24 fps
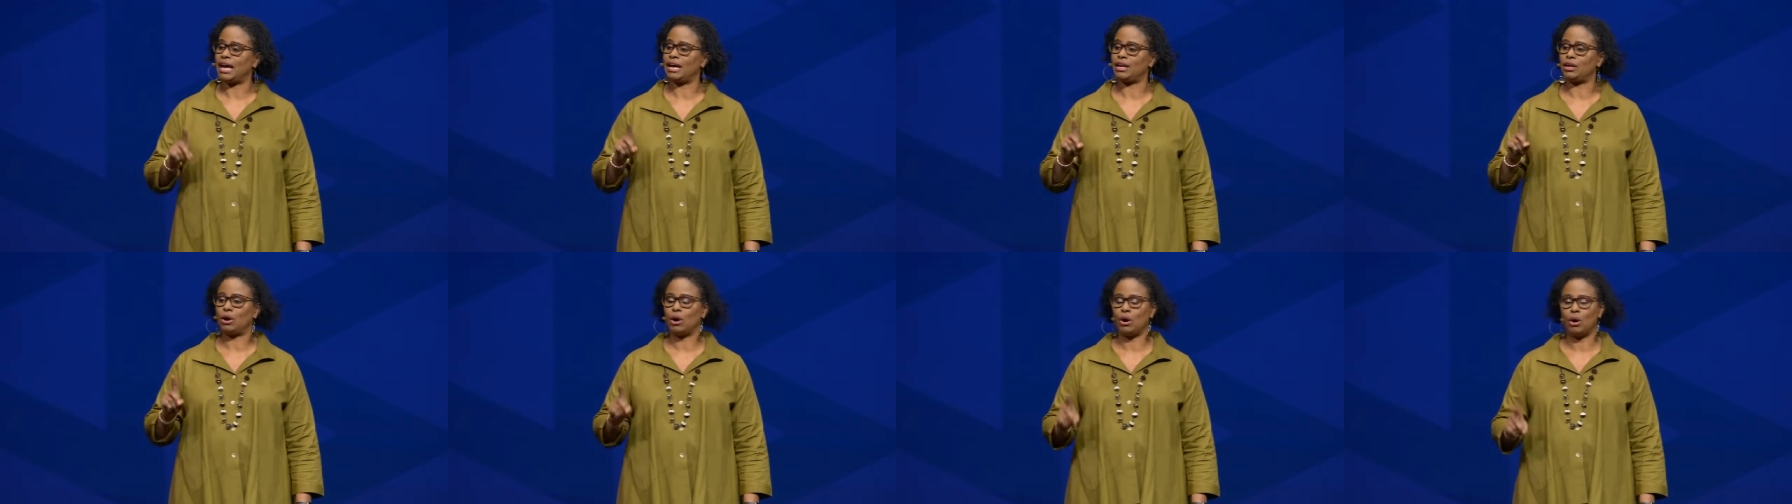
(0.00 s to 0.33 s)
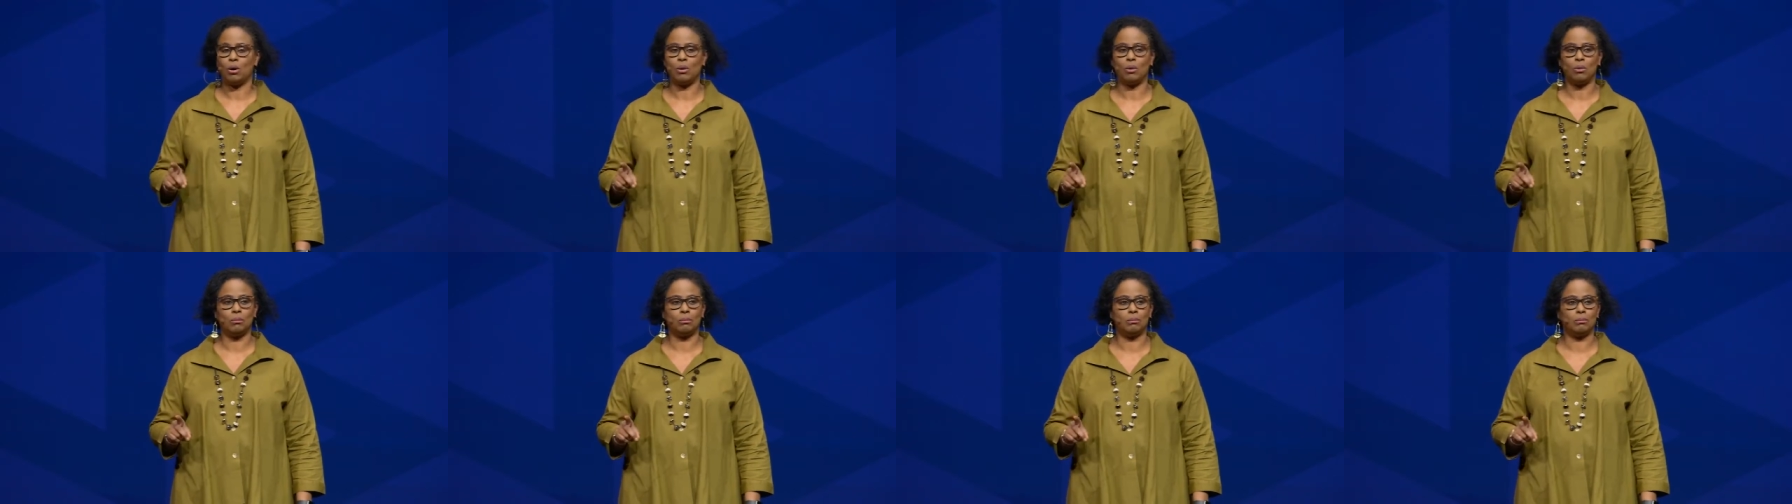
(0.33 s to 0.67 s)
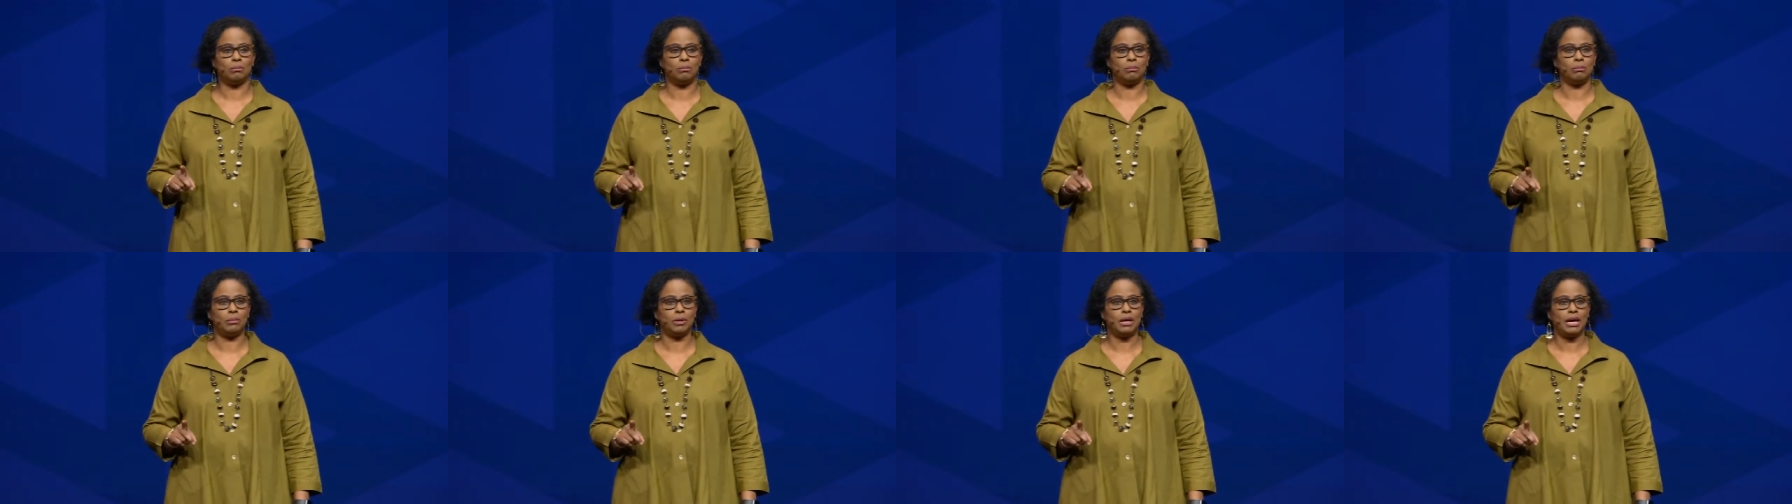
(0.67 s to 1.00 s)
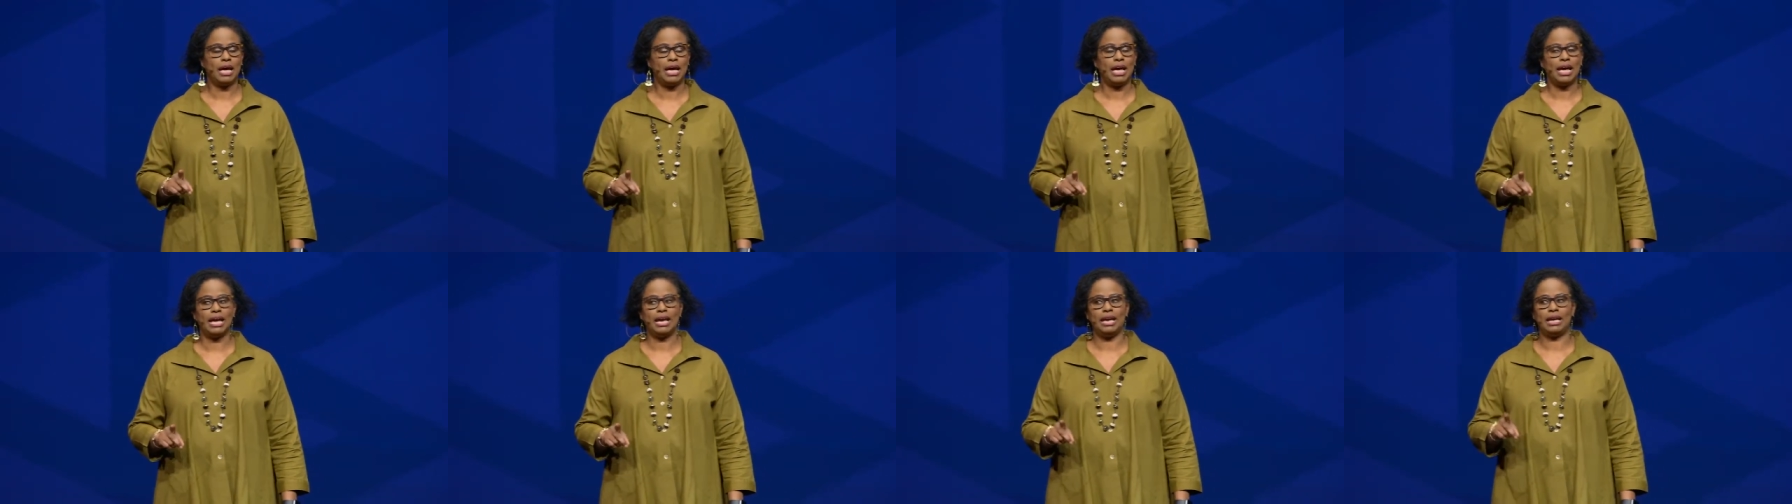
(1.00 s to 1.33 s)
at home
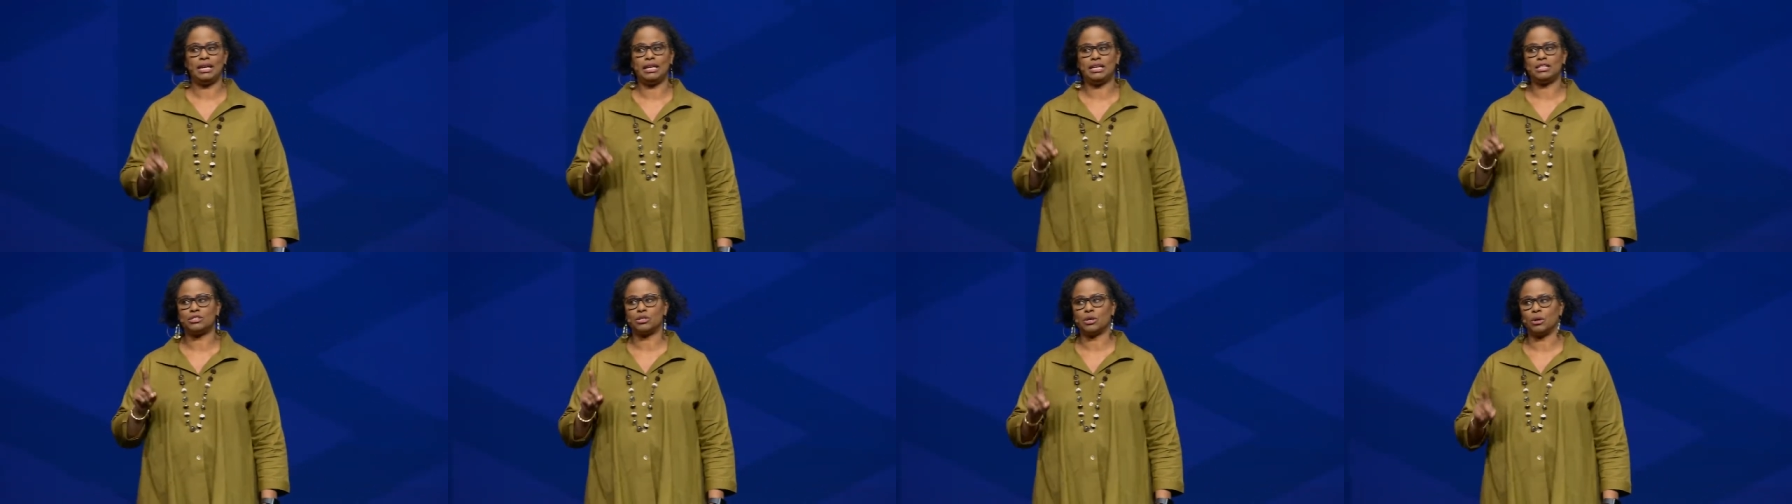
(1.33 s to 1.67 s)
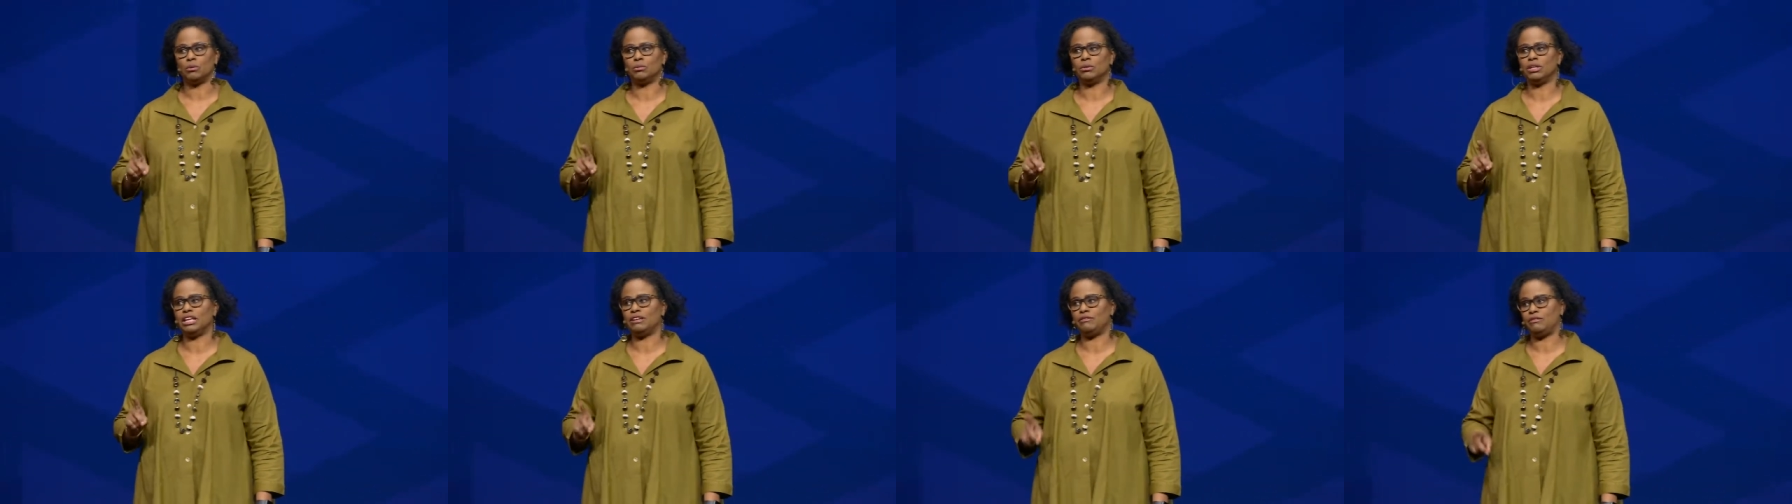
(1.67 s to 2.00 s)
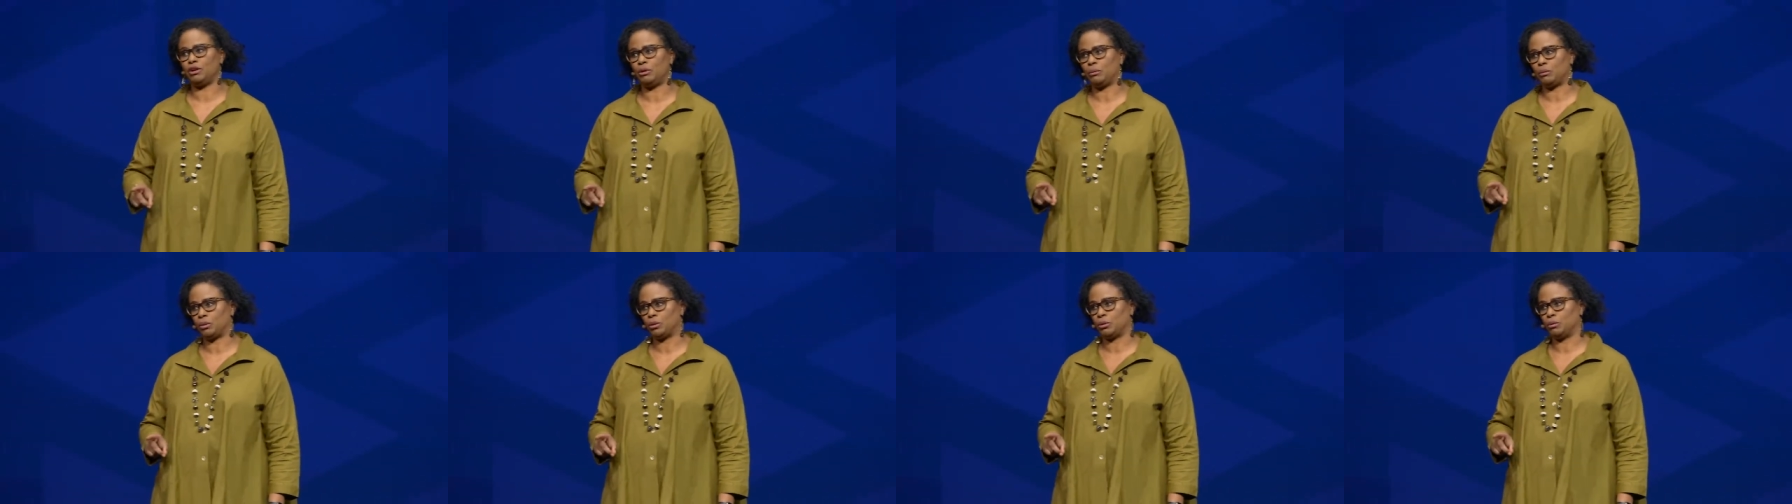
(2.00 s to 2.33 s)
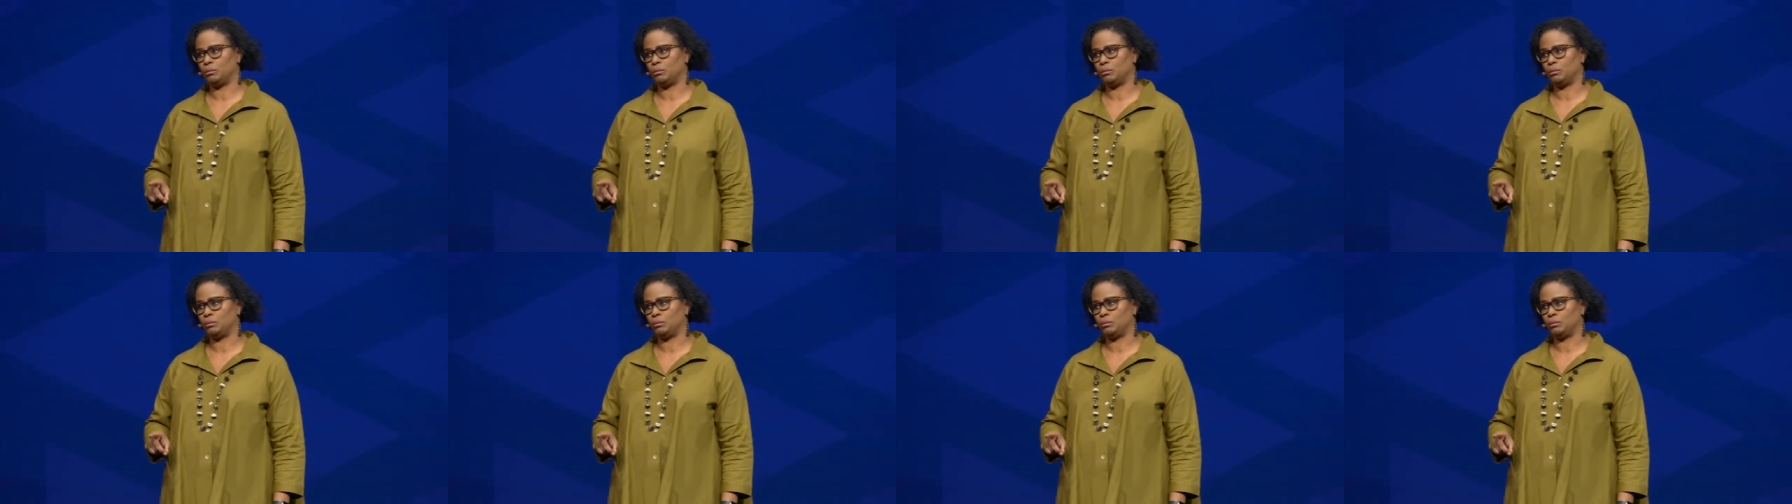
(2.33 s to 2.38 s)
in his own living